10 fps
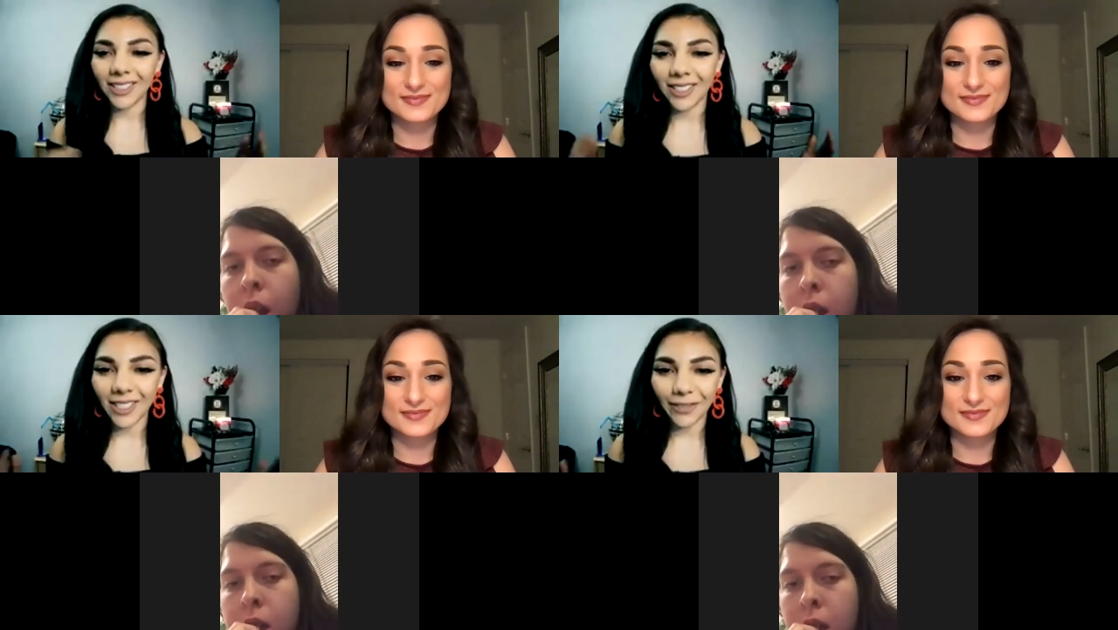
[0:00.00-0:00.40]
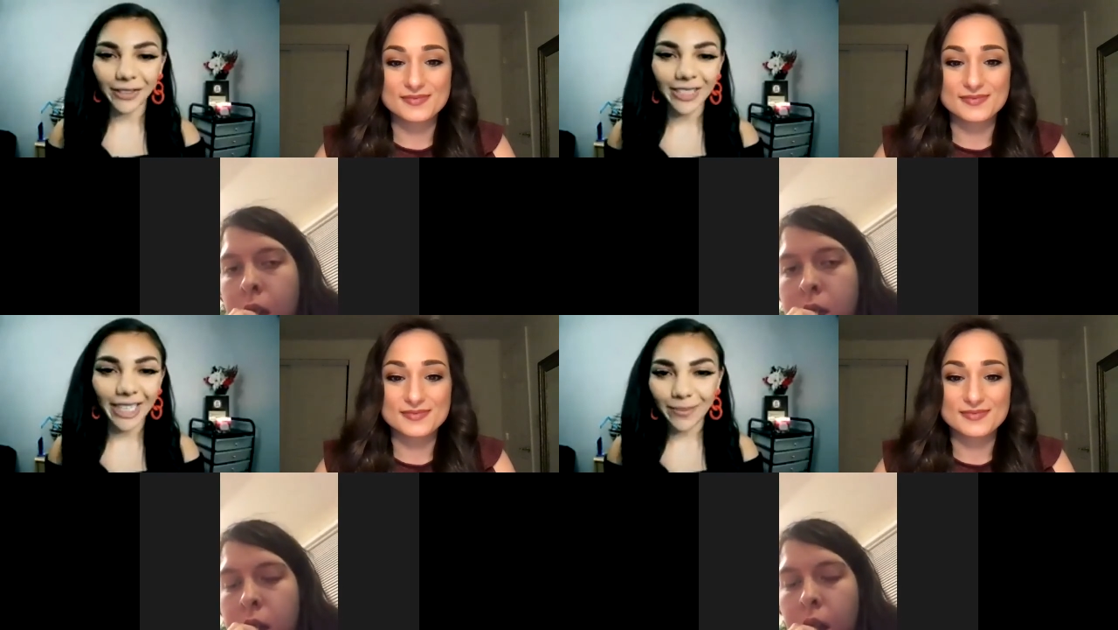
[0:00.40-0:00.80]

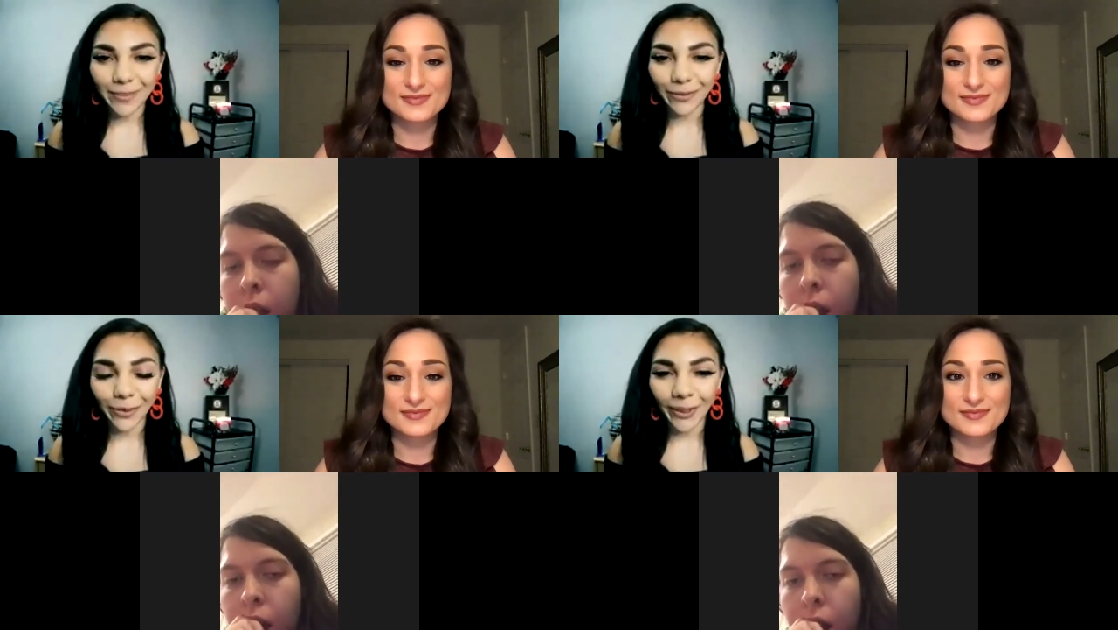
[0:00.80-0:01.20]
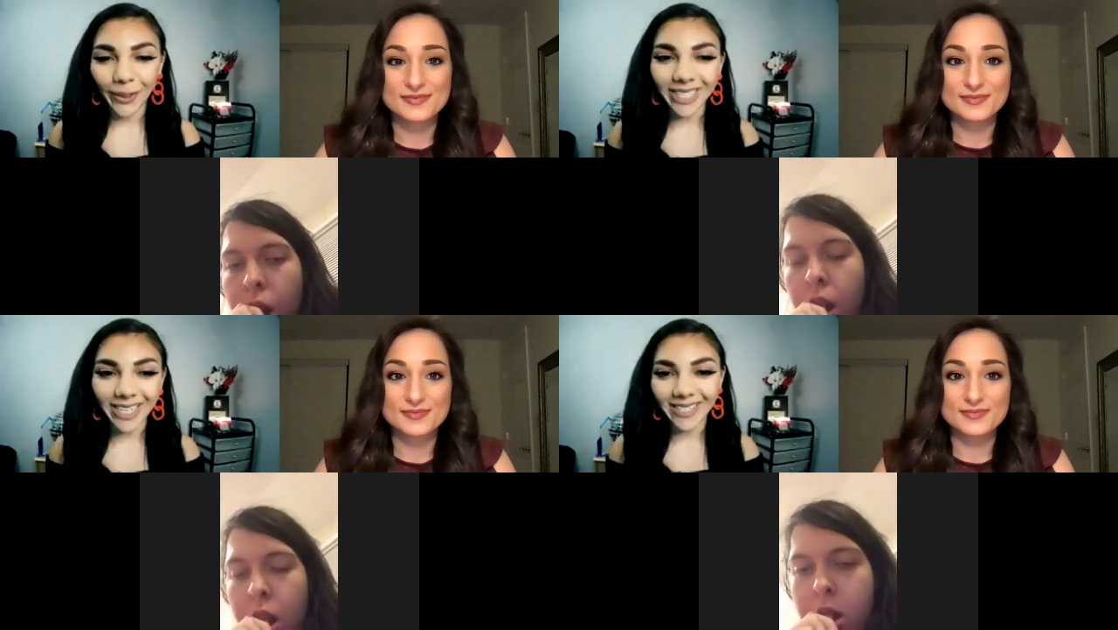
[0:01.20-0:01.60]
Speaker 1: different types of
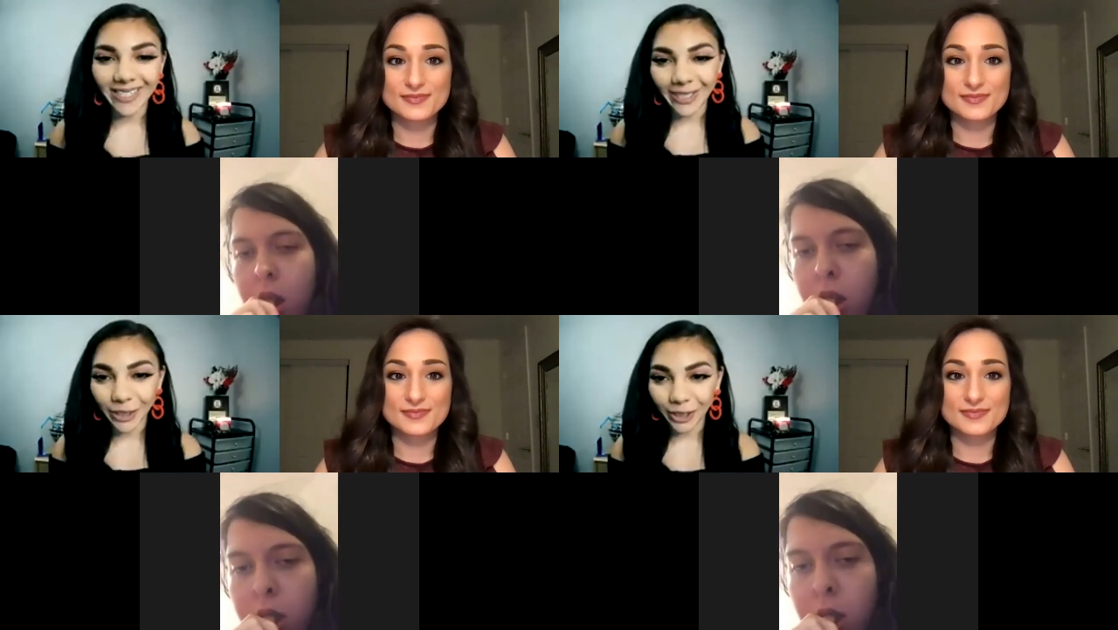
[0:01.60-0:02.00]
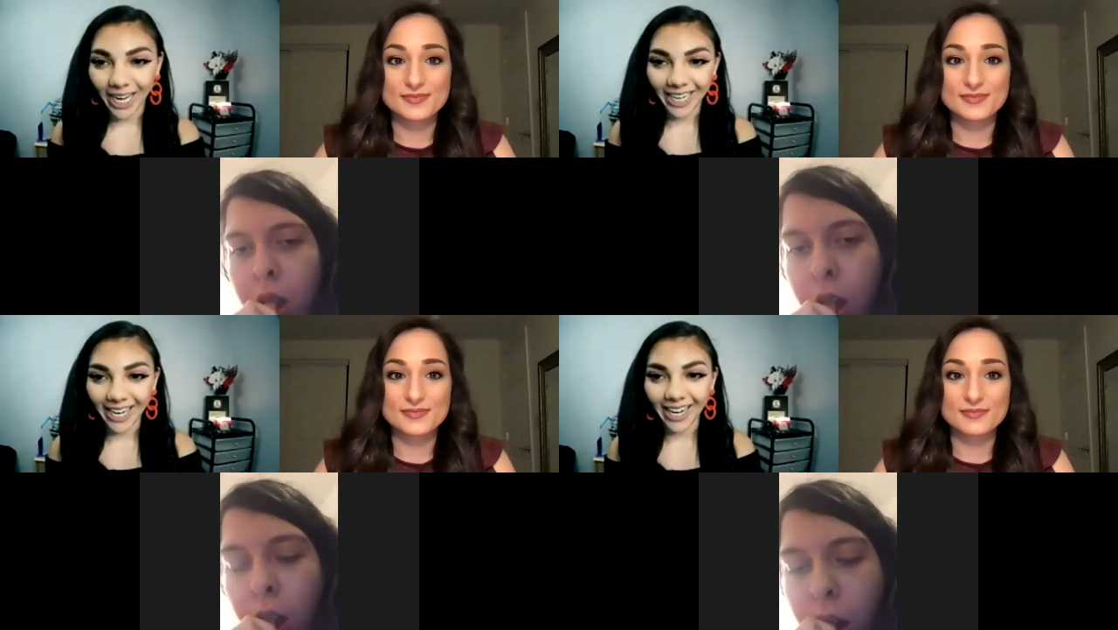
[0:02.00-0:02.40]
courses and
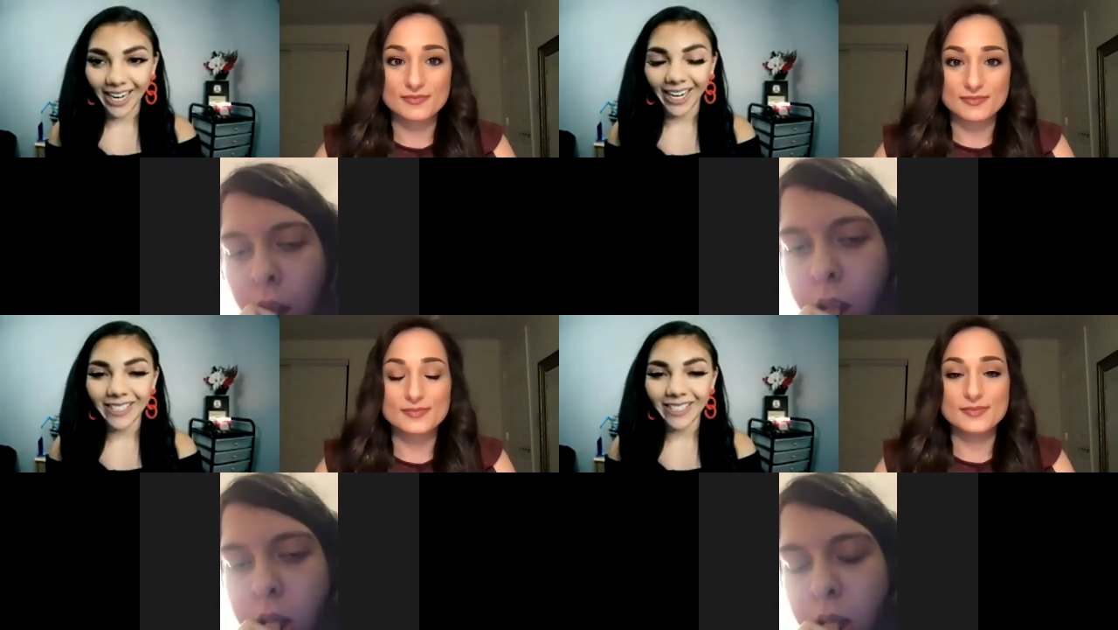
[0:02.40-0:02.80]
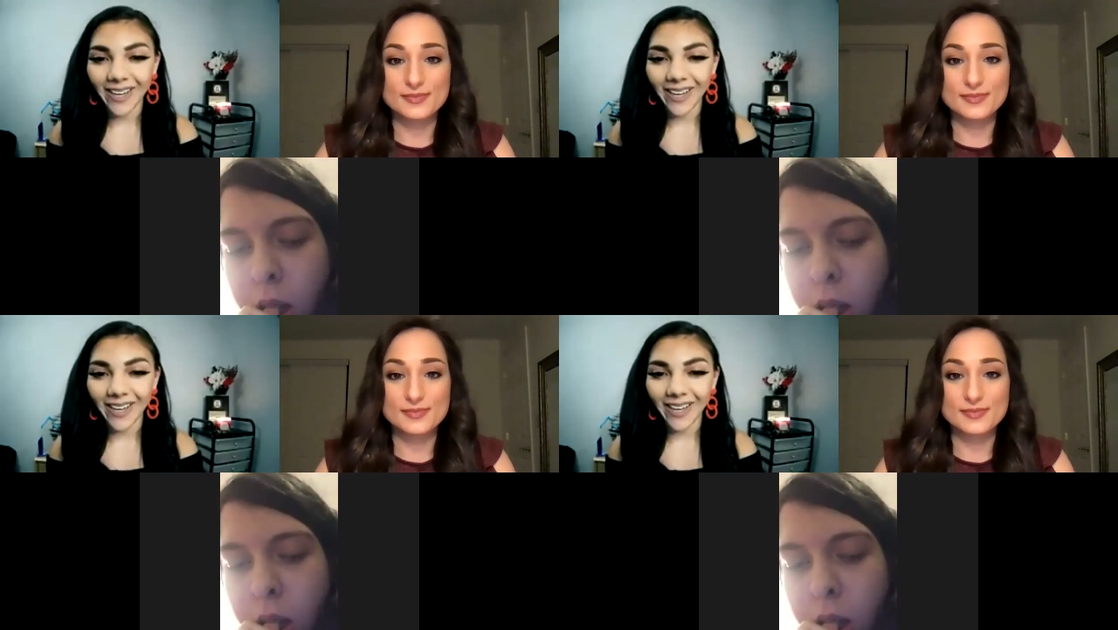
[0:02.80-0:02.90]
training, I saw